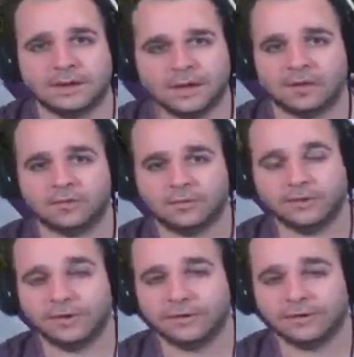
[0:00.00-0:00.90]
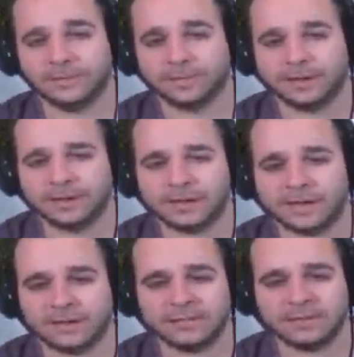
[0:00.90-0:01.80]
Now, we're here at the Bandit
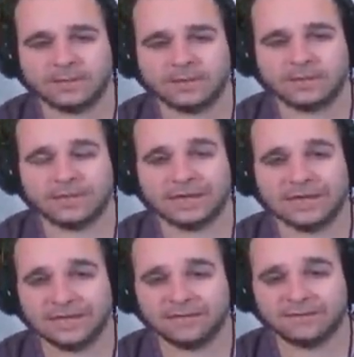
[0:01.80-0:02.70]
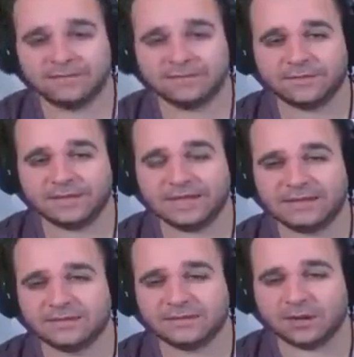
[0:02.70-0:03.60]
Camp. If
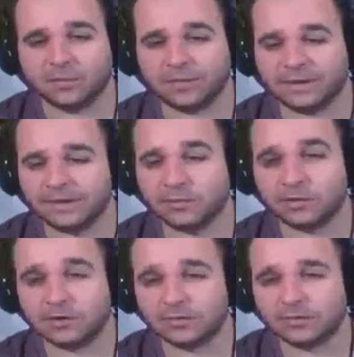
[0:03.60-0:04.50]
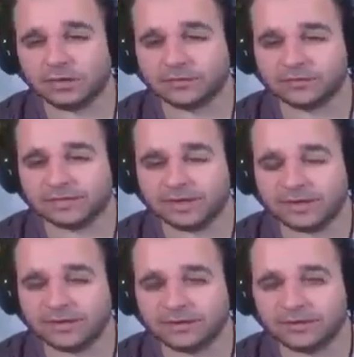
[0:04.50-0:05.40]
it's a weird and wonderful time of
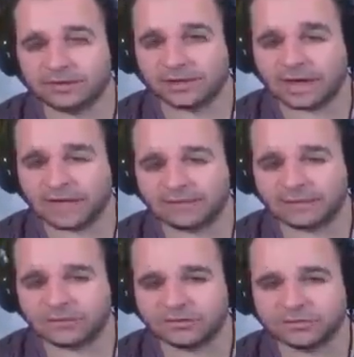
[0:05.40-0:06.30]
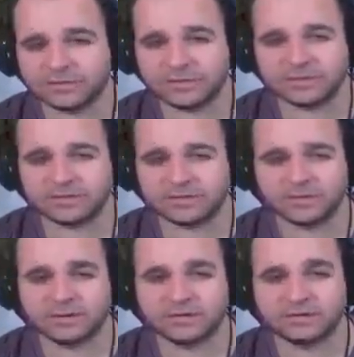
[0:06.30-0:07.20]
day. You're gonna have issues with this,
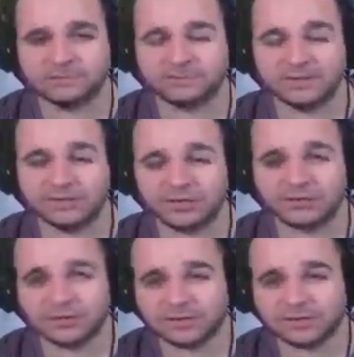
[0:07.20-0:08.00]
but generally